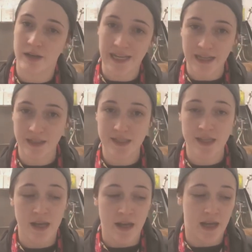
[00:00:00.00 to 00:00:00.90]

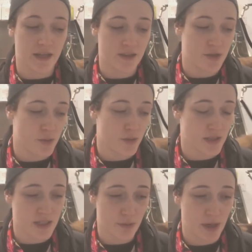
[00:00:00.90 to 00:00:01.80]
needs into
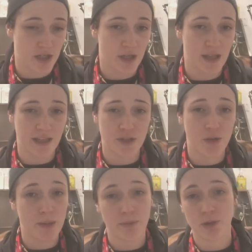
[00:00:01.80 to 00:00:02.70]
consideration, and that you
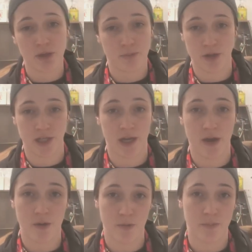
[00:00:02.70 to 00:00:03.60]
keep up with your brushing
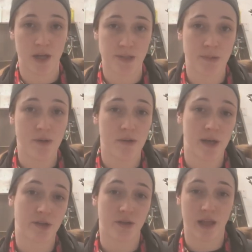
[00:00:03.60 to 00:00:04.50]
at home, because we want to
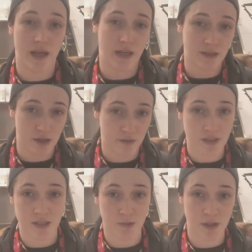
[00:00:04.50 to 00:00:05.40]
make sure that any
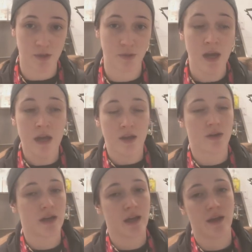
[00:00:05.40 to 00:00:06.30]
services we do, you're
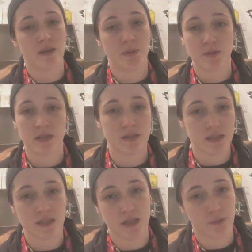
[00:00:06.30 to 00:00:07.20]
going to get the most
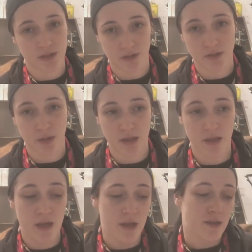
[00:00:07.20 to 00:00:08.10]
consistent results with.